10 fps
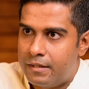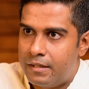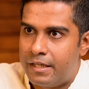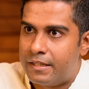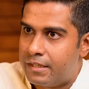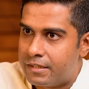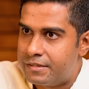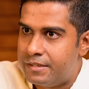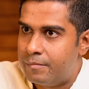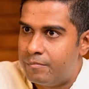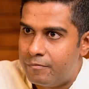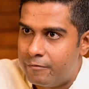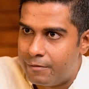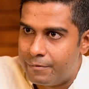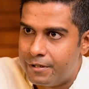like Nasyam,
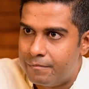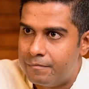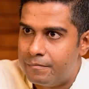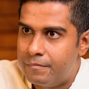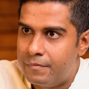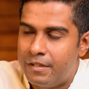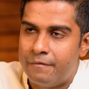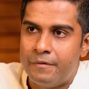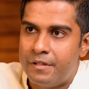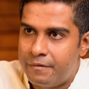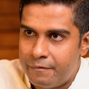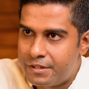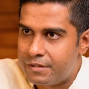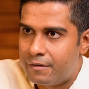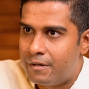Vamanam, in
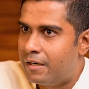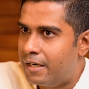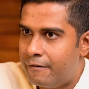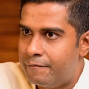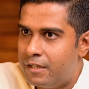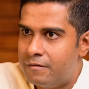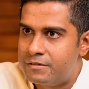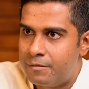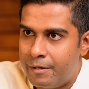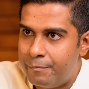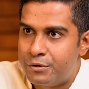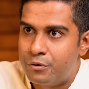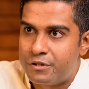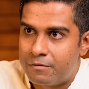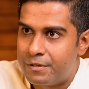which I have done some
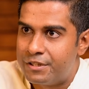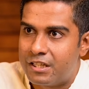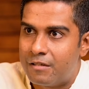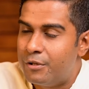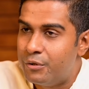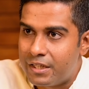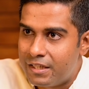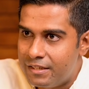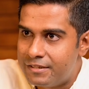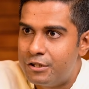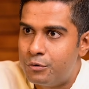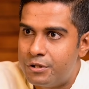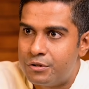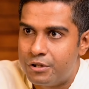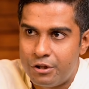episodes on Panchakarma. You can listen to it
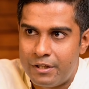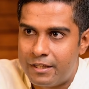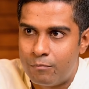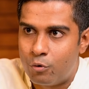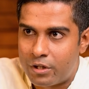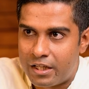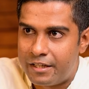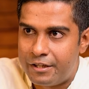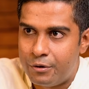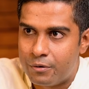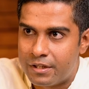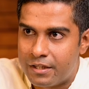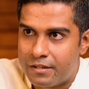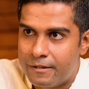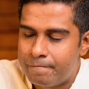so that you'll get more clarity on that.